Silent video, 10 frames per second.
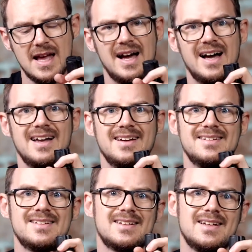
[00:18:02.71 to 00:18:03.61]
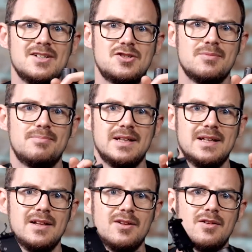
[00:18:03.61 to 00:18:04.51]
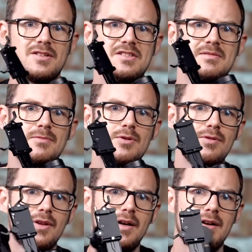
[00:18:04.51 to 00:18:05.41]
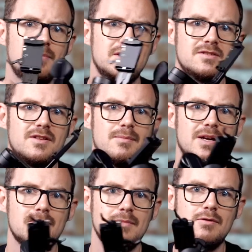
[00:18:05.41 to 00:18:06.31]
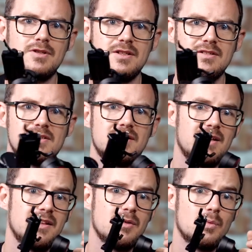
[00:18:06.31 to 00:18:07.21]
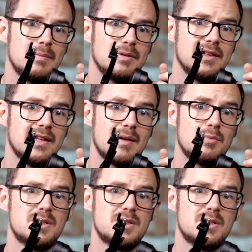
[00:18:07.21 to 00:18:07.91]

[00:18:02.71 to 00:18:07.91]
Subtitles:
and it should be a lot smoother because of the bigger motors than the Weebill Lab,